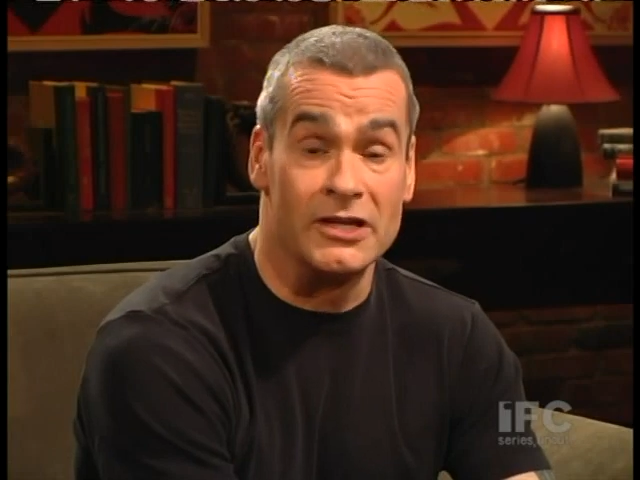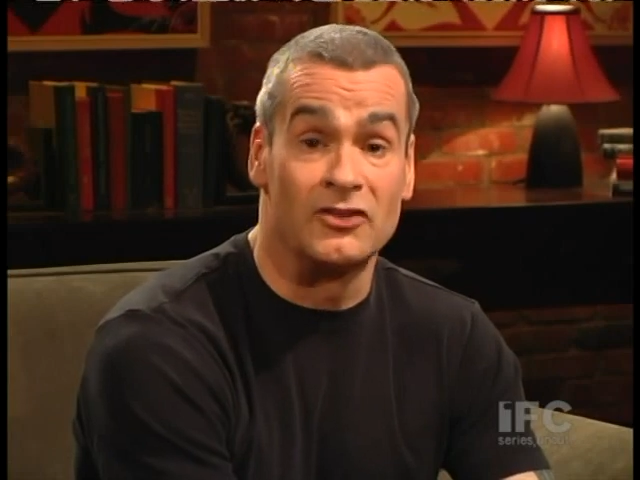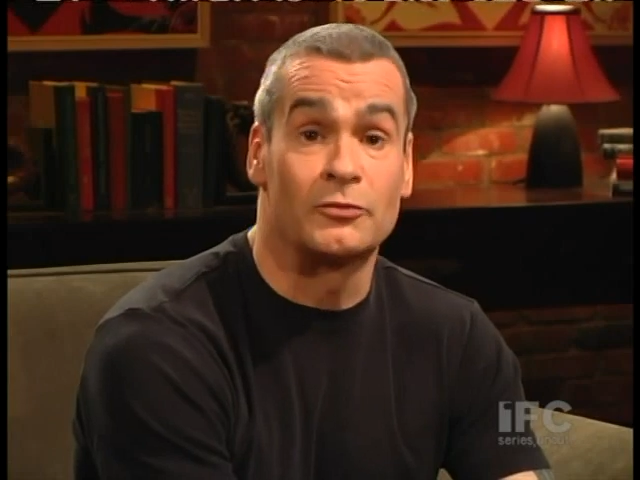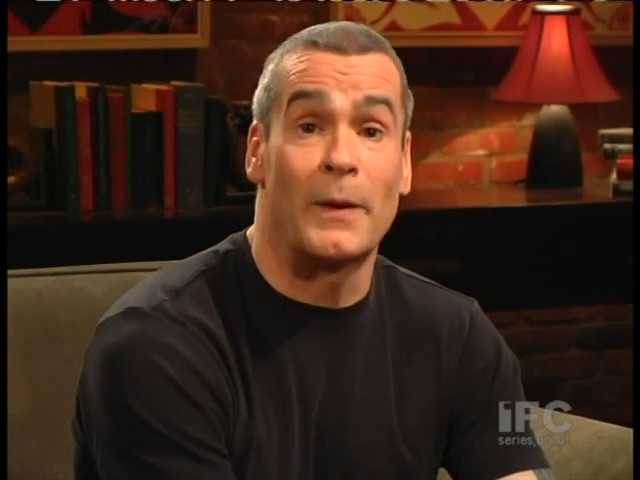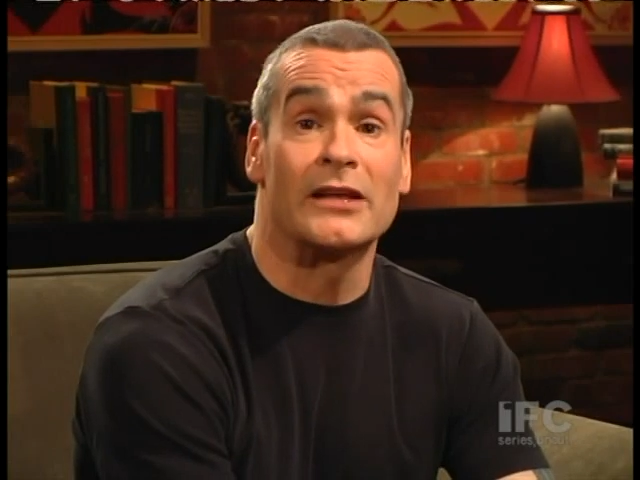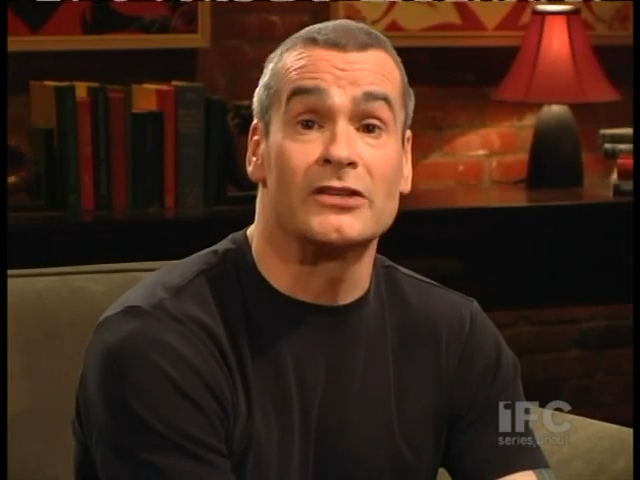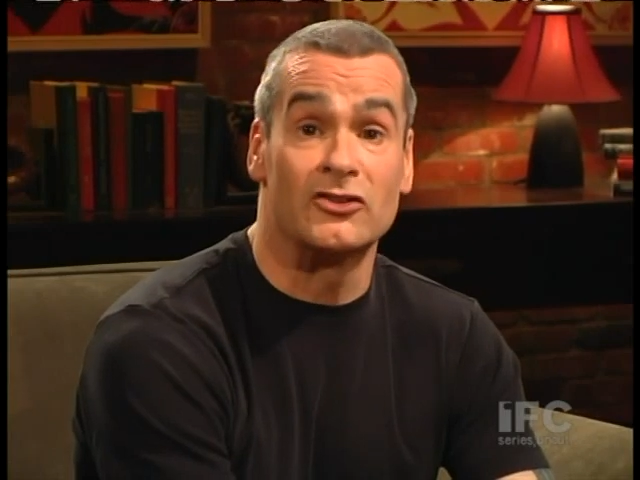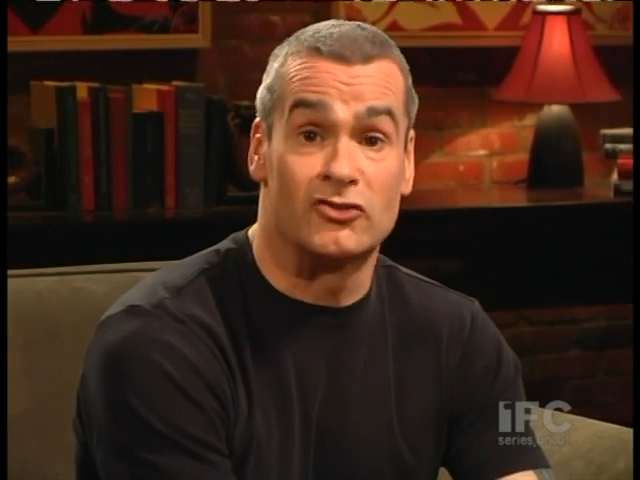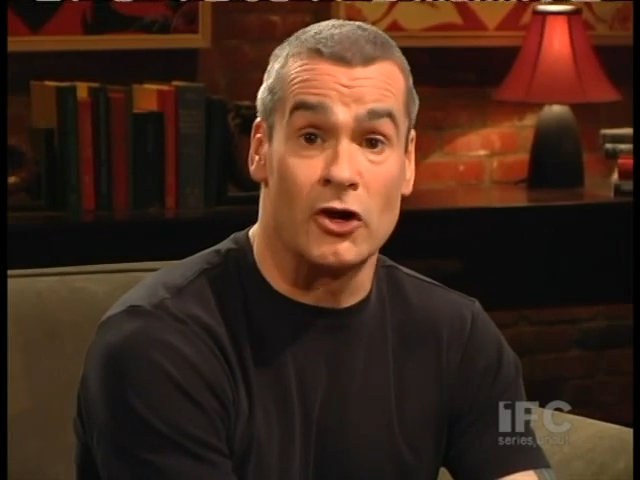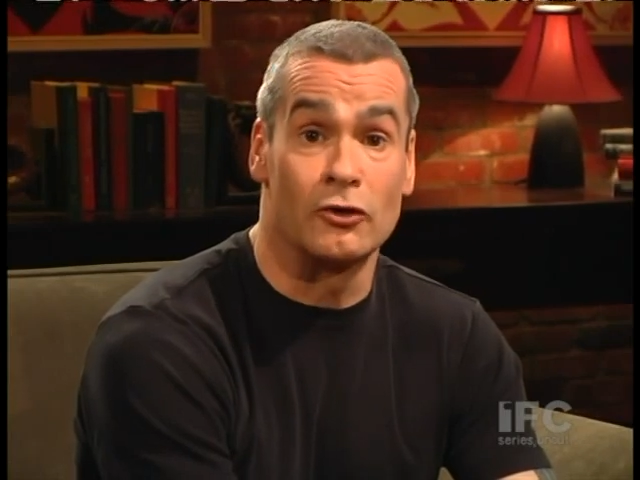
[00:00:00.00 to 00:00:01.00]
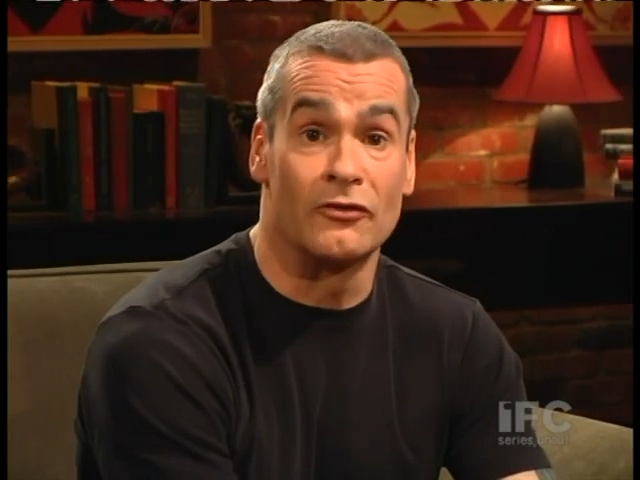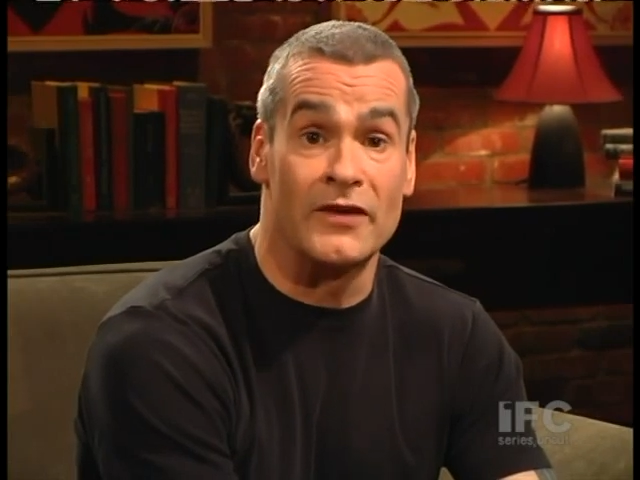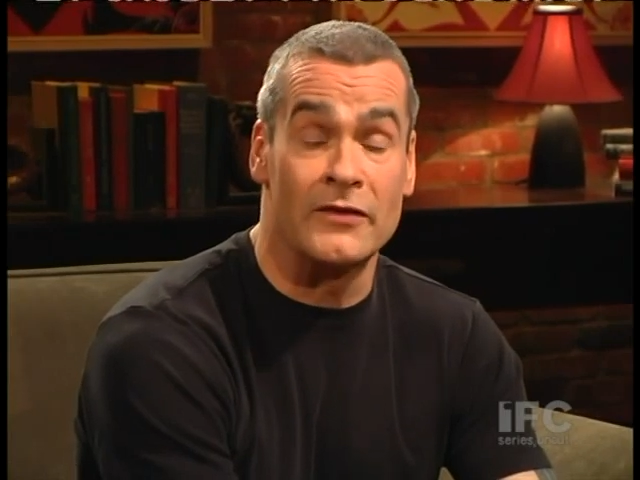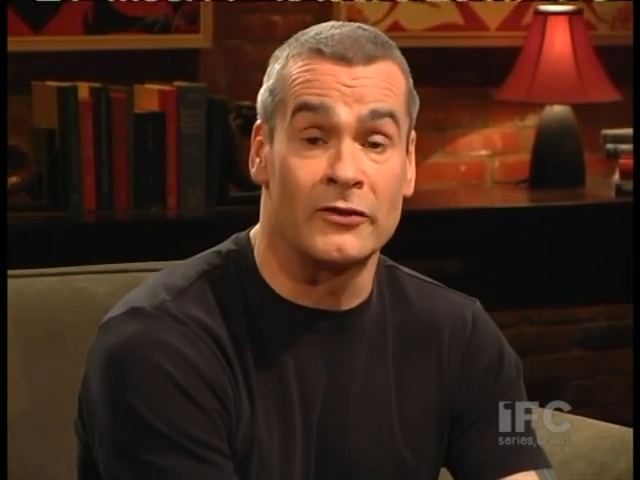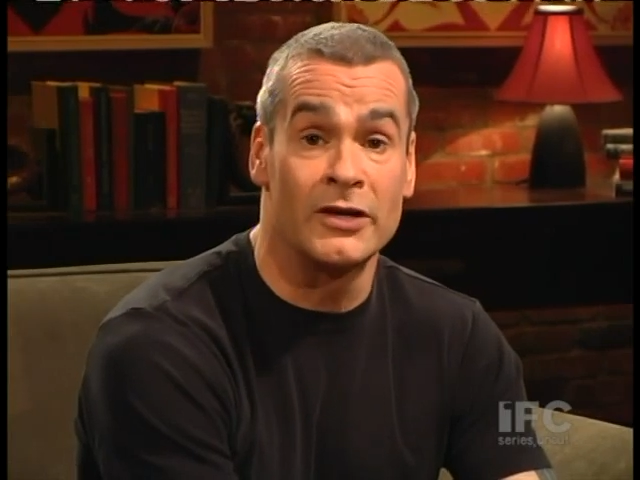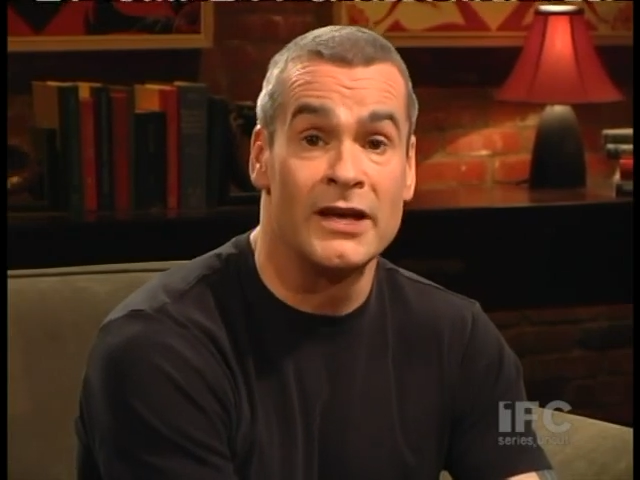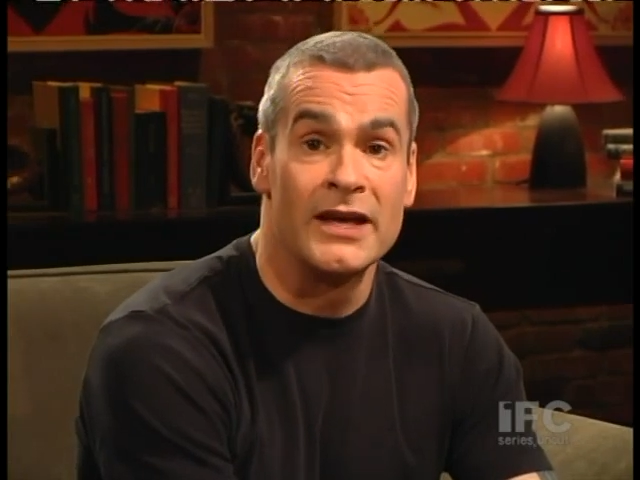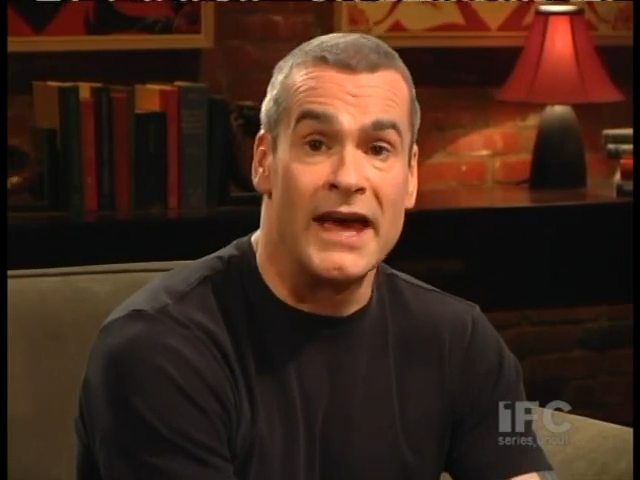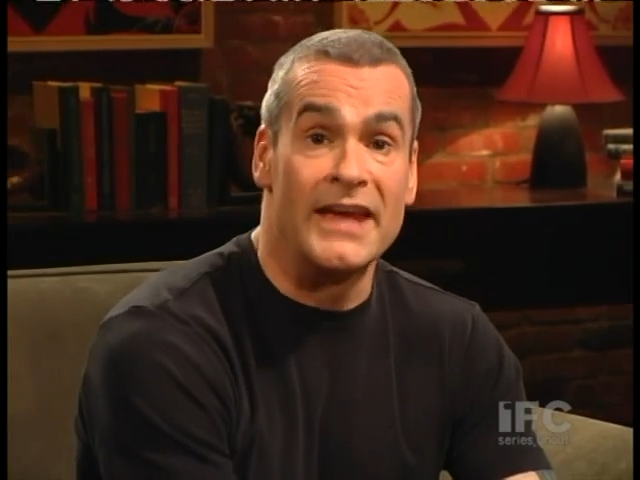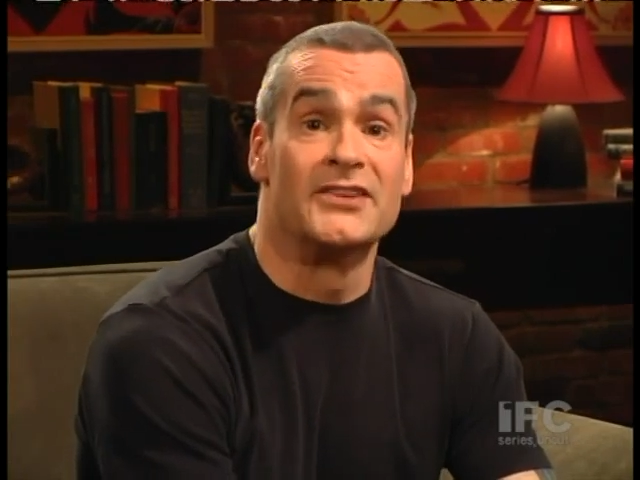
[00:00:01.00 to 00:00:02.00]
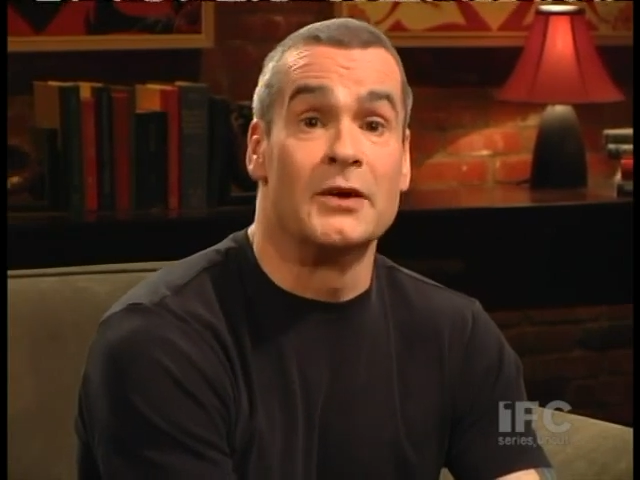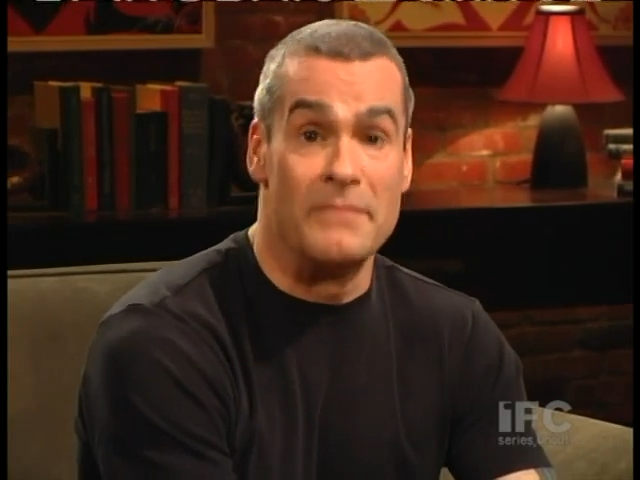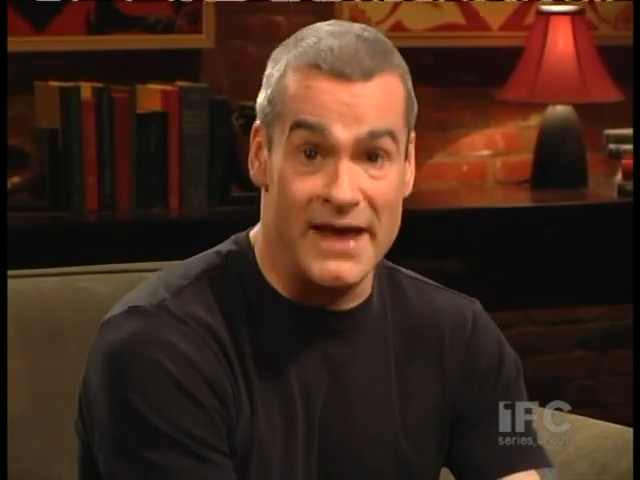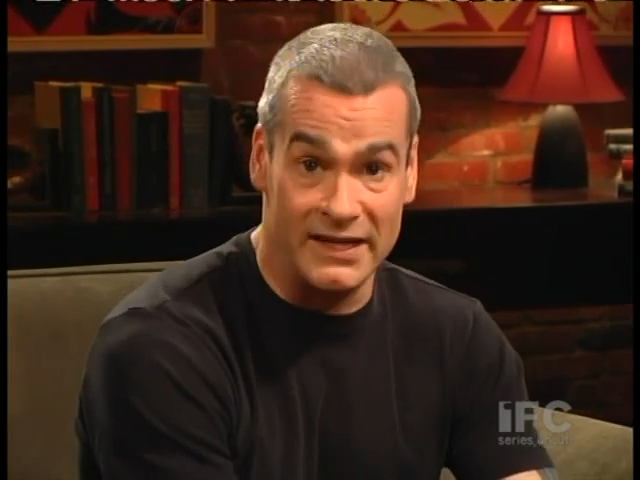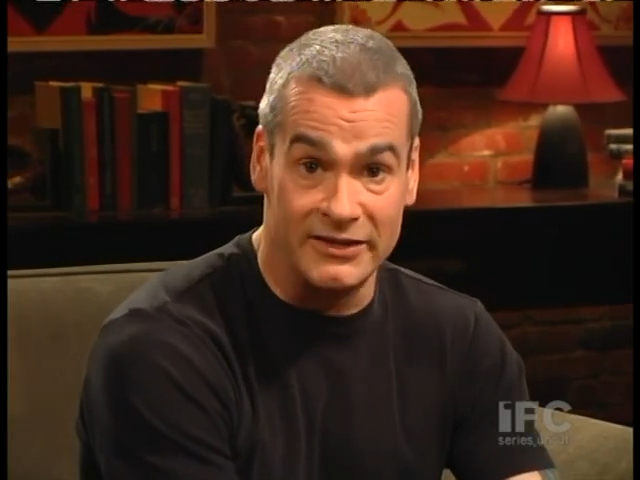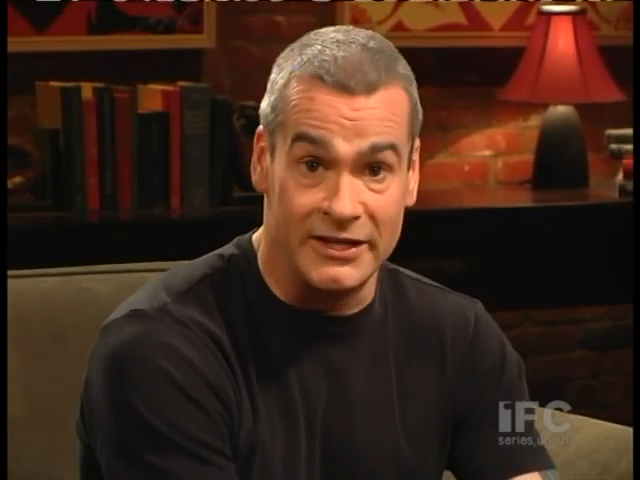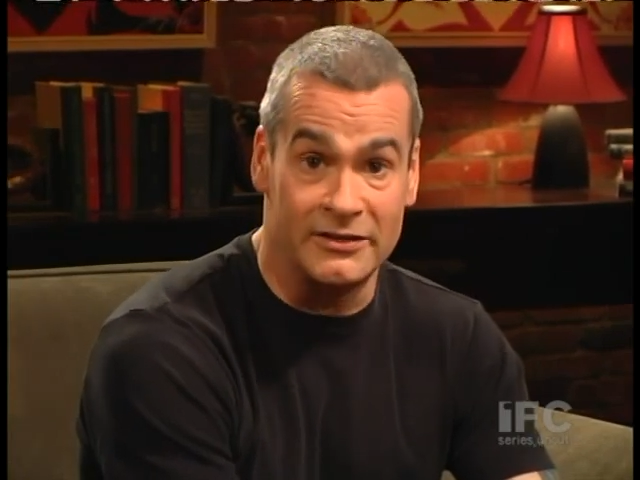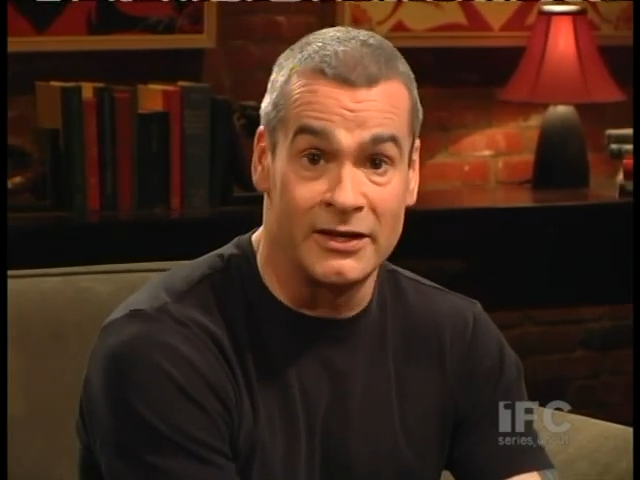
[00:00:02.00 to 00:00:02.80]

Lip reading: in Spike Lee's Jungle Fever and demanded it